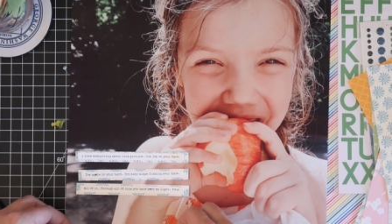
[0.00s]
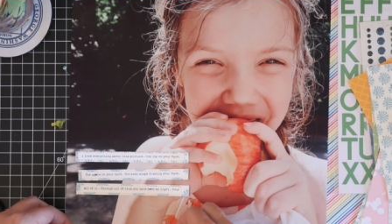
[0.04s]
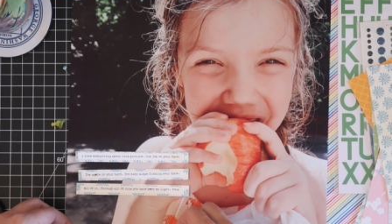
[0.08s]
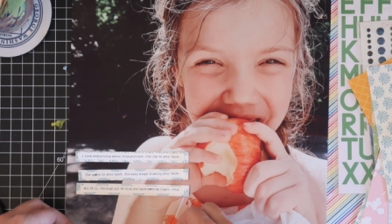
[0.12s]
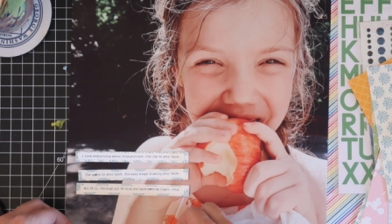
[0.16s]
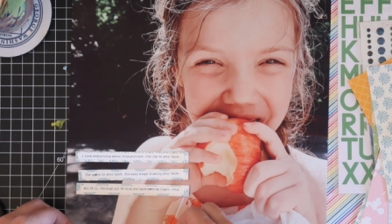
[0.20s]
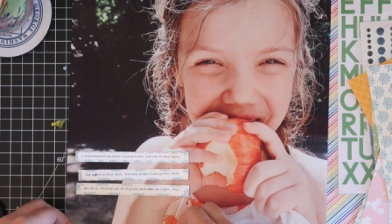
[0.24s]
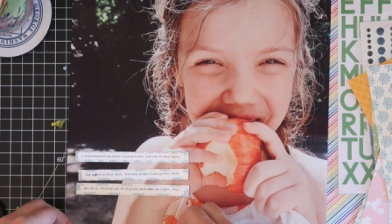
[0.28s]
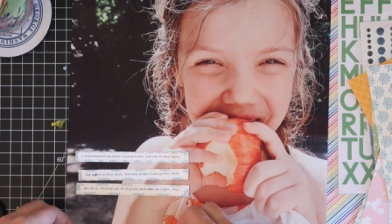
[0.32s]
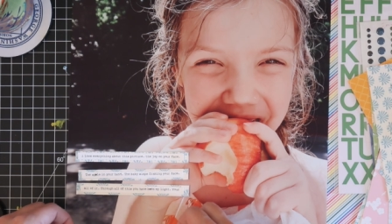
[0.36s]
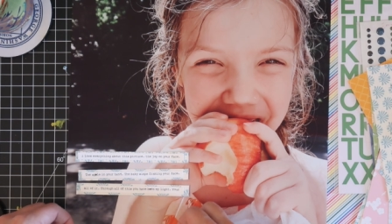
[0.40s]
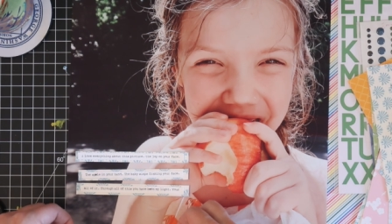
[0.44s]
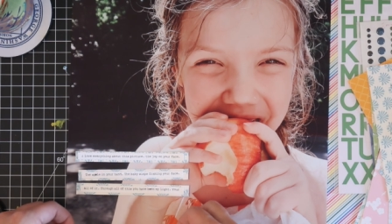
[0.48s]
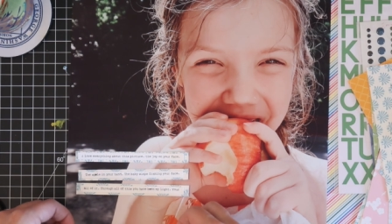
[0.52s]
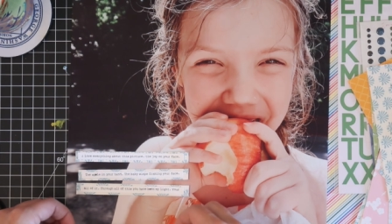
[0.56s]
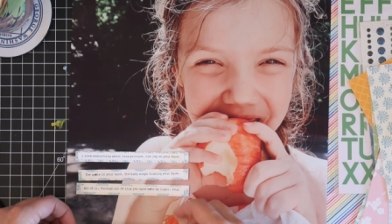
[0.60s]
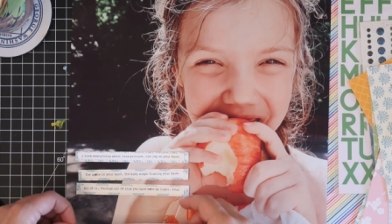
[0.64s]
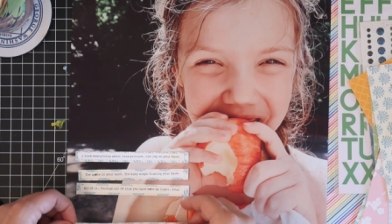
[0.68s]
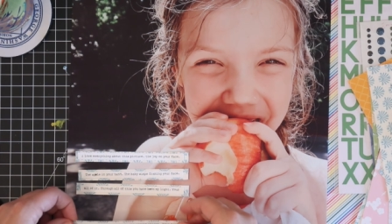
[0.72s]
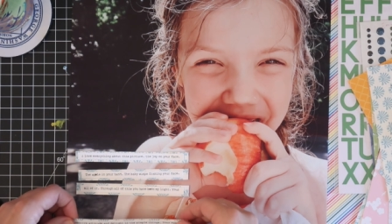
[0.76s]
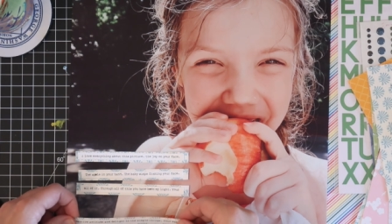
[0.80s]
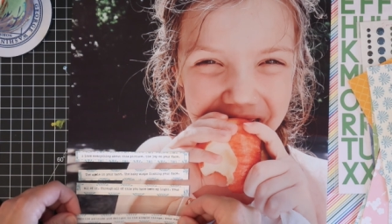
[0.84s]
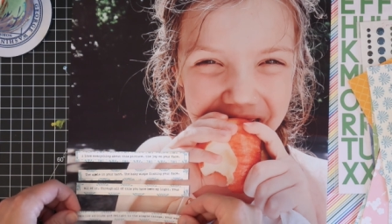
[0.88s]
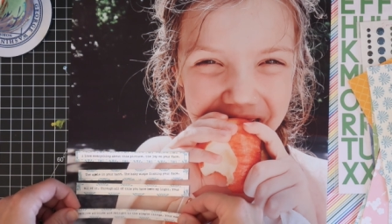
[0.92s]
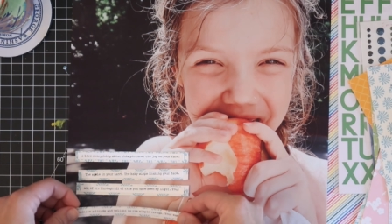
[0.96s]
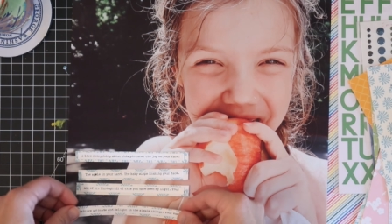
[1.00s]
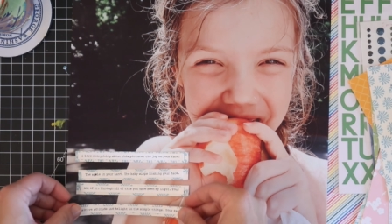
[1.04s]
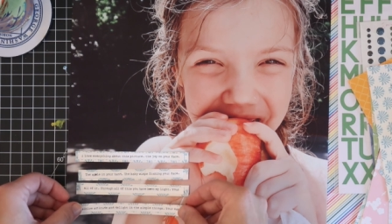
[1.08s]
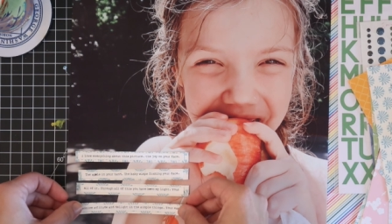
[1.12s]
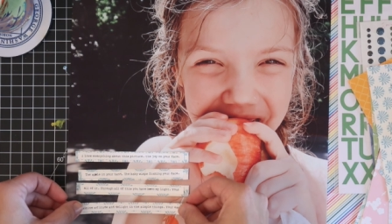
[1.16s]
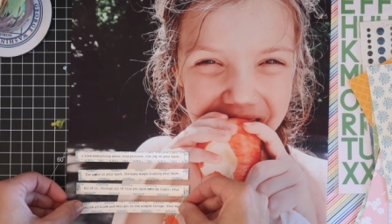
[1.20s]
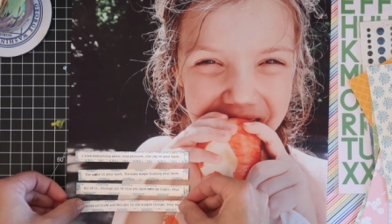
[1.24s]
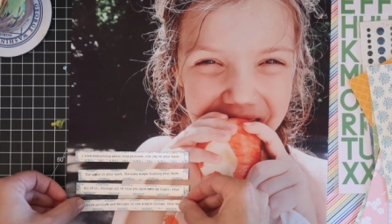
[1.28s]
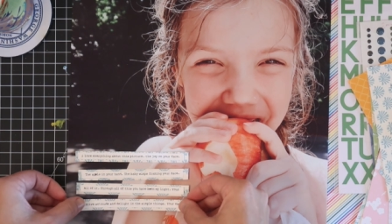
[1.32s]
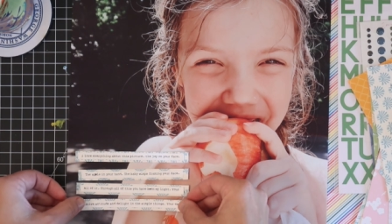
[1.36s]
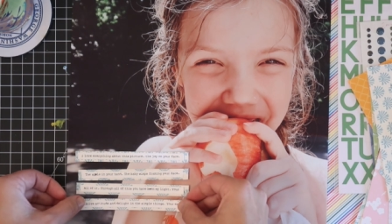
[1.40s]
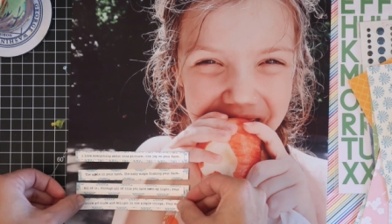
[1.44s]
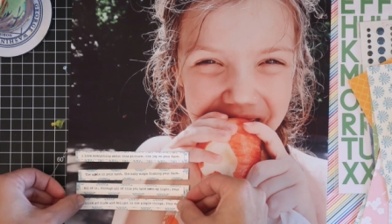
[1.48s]
Your positive
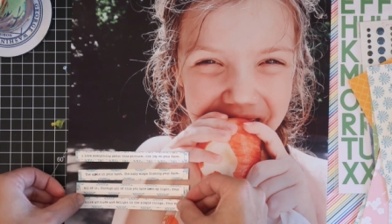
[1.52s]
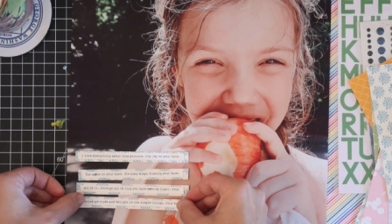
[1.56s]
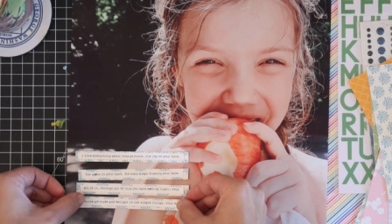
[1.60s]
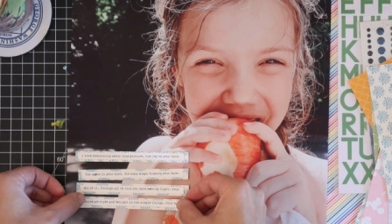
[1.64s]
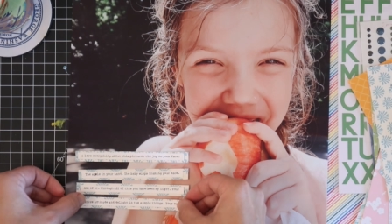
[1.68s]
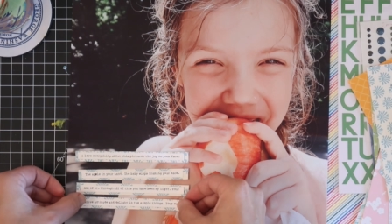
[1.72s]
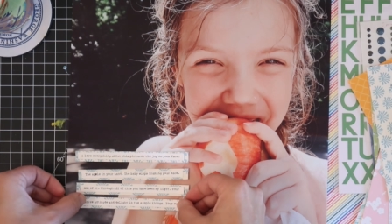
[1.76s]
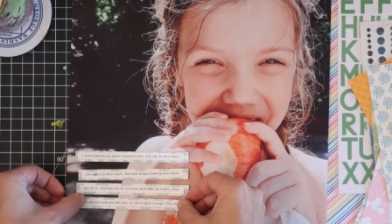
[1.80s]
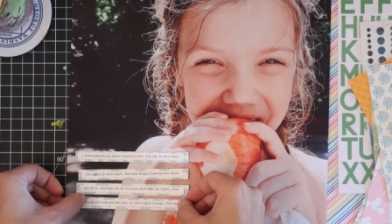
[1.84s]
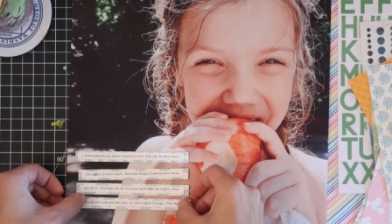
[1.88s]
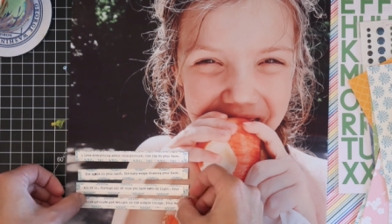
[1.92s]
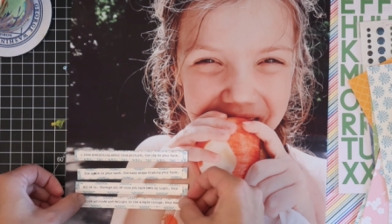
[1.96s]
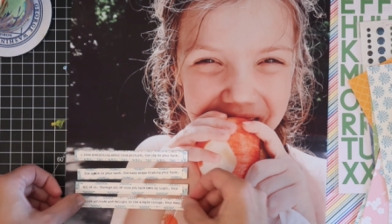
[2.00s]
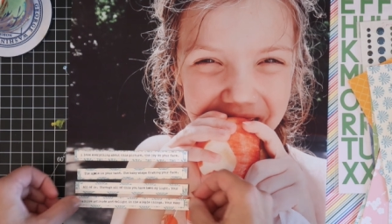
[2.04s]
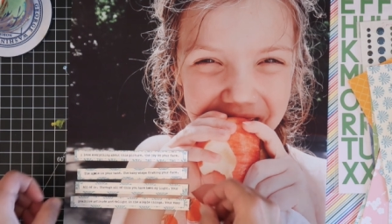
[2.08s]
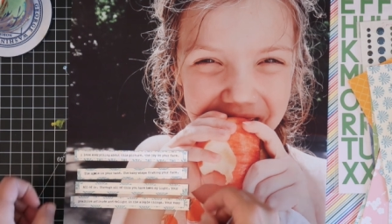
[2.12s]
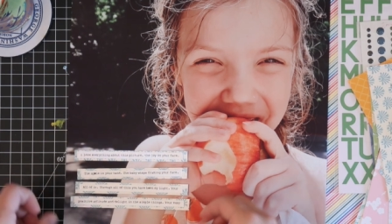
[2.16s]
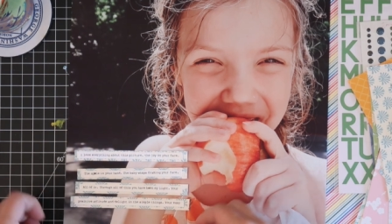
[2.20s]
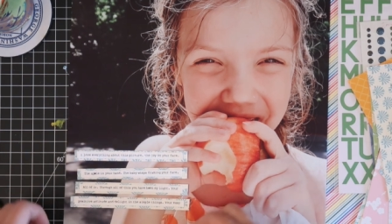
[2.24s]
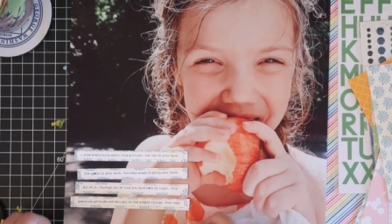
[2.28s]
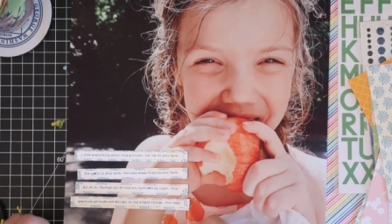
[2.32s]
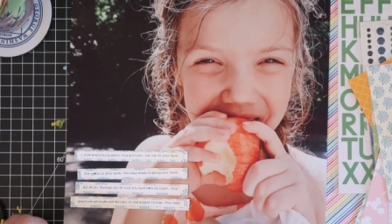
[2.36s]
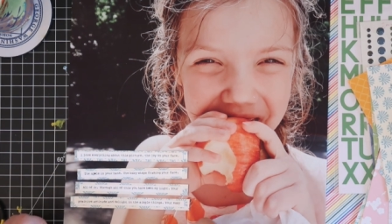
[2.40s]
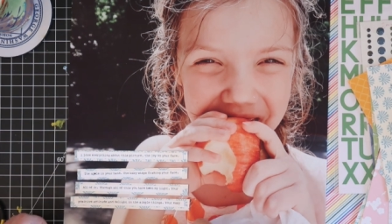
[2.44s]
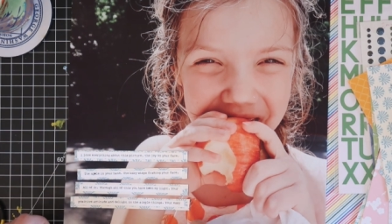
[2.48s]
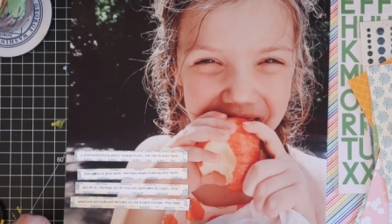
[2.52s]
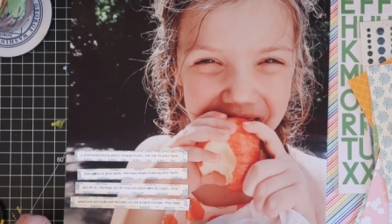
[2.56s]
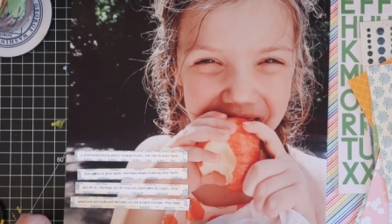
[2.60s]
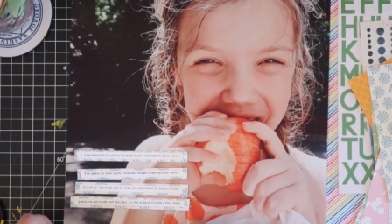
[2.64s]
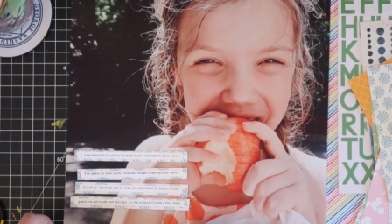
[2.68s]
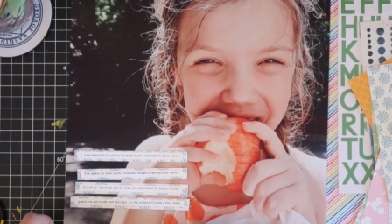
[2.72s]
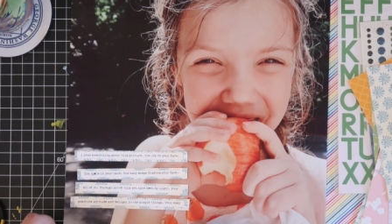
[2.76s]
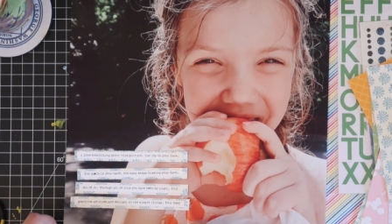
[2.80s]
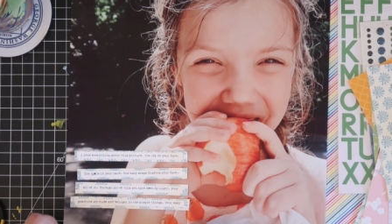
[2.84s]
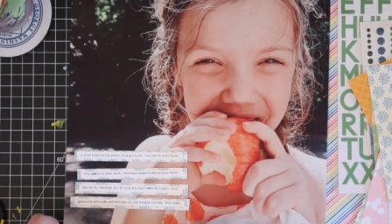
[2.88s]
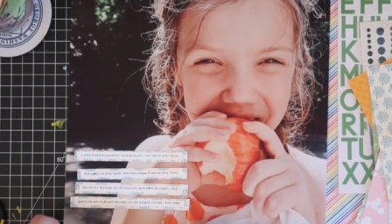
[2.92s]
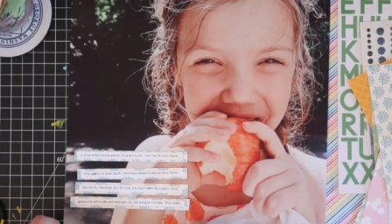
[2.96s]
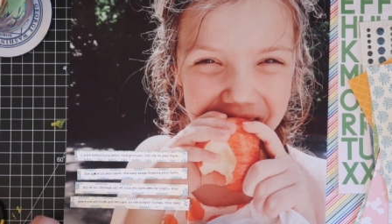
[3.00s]
attitude and delight in the simple
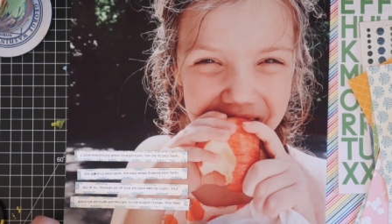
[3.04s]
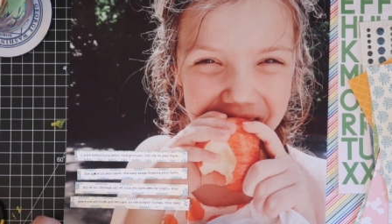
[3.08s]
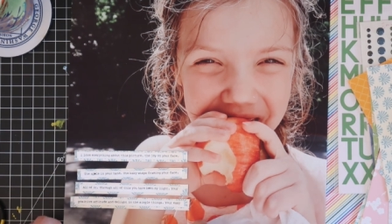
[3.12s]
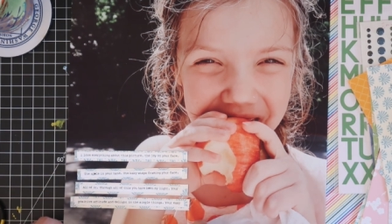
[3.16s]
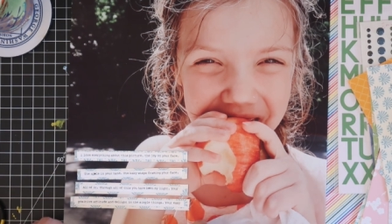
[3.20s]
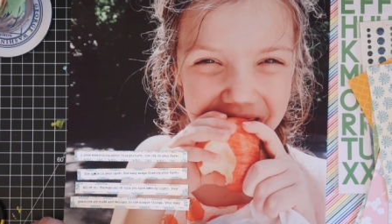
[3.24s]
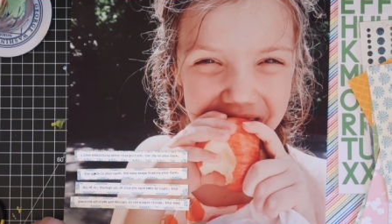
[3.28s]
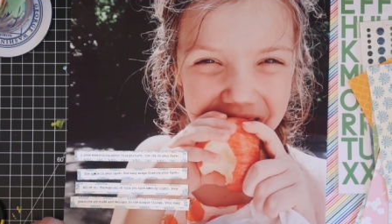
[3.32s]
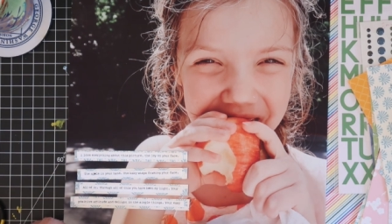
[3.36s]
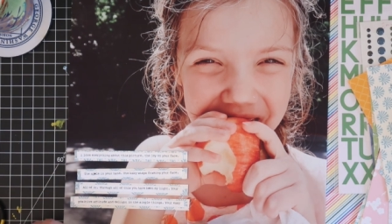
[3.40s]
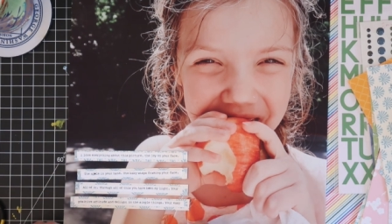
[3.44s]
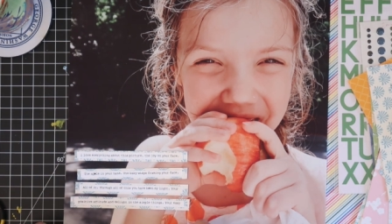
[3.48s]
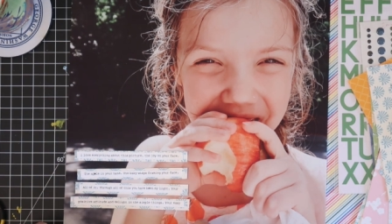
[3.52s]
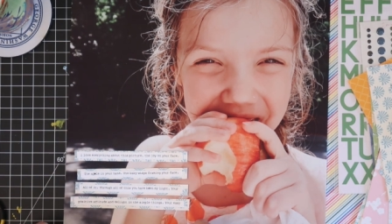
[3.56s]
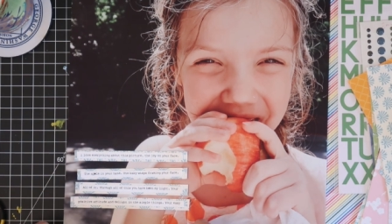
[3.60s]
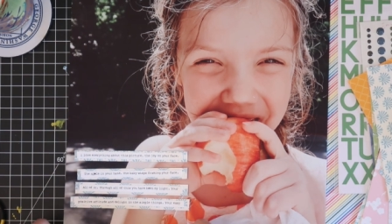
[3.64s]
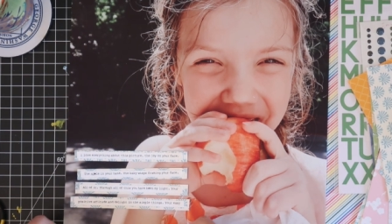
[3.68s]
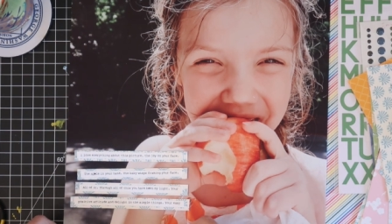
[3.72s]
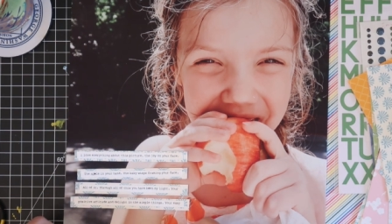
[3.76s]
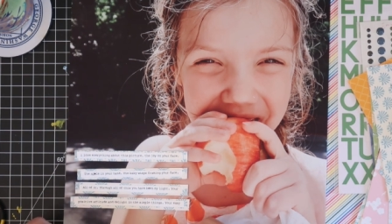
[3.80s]
things, your easy hugs and